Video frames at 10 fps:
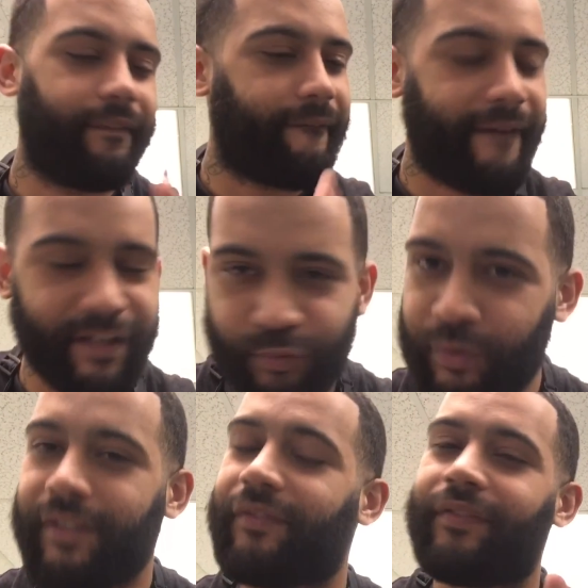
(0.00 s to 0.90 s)
That's
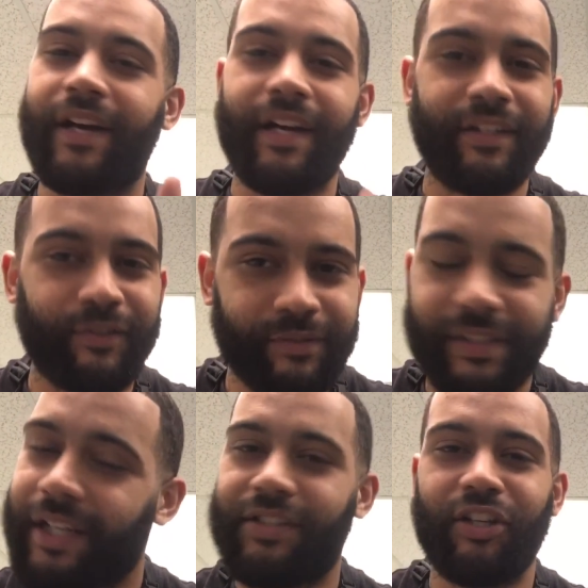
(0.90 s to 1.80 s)
what the final
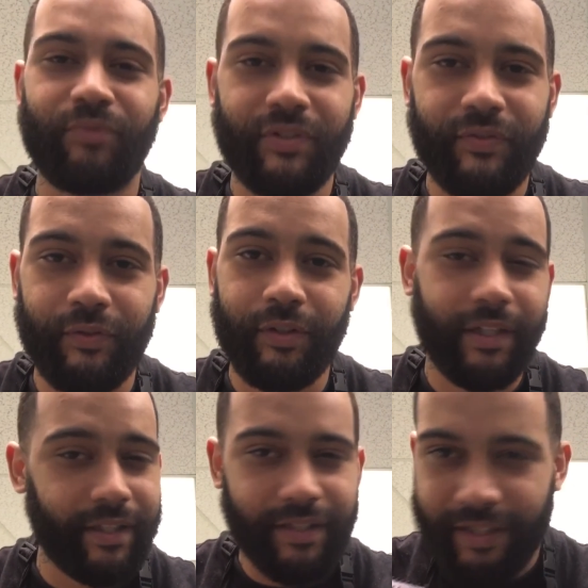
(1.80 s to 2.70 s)
touch-ups is for.
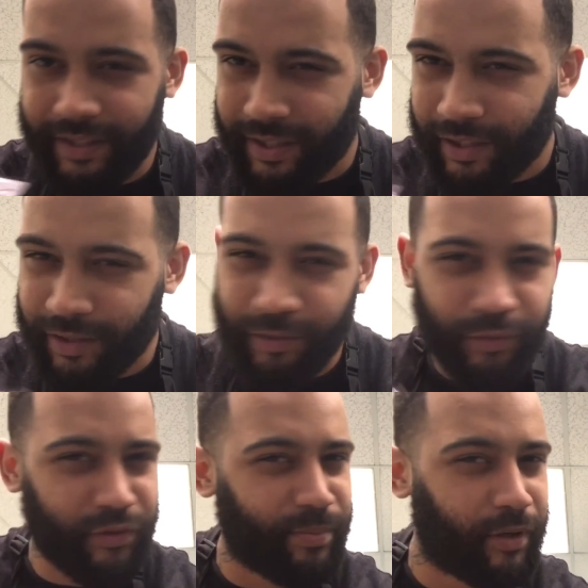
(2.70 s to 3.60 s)
Any detail,
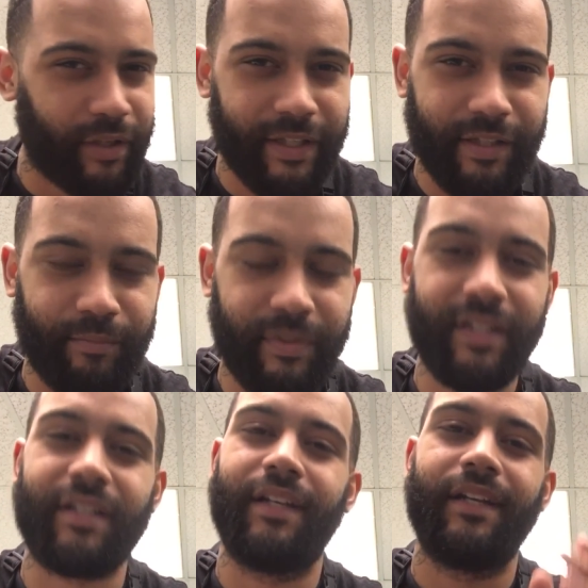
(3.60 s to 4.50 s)
little small hits and
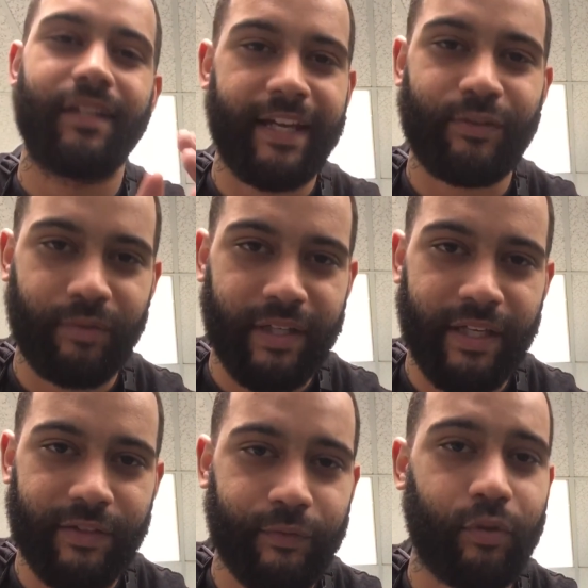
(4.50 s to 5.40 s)
miss, that's what
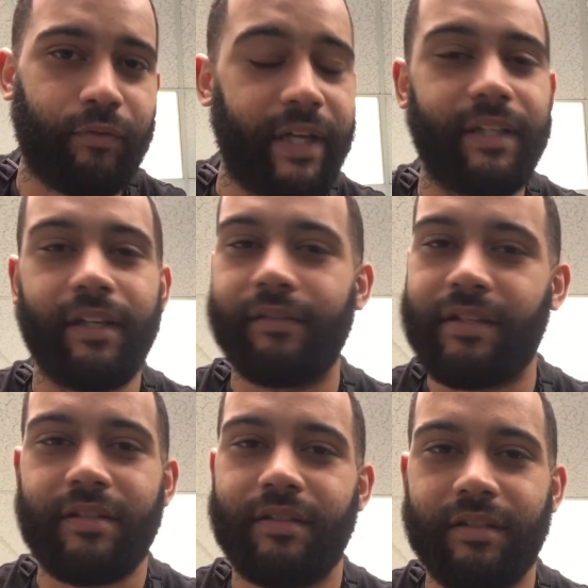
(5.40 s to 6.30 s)
that's for. Right now,
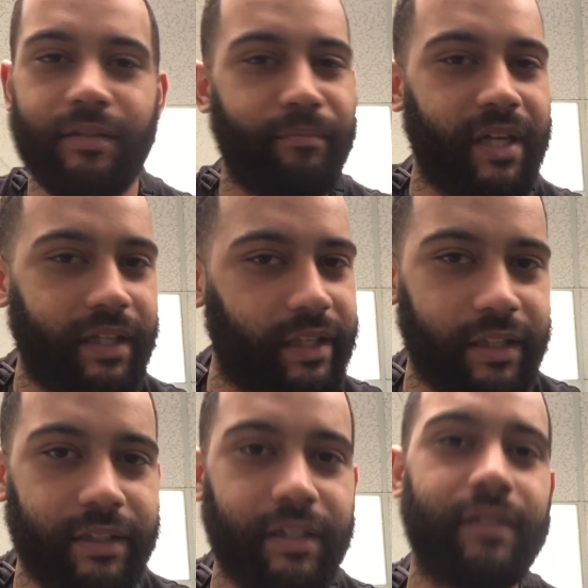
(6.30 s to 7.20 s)
this is just the main
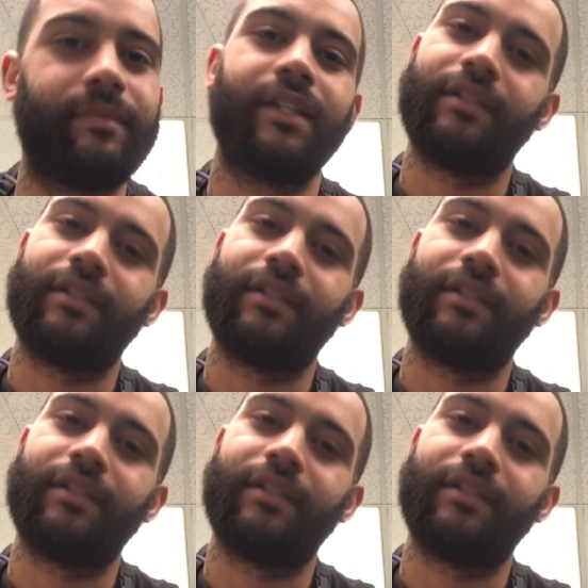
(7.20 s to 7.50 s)
cleanup.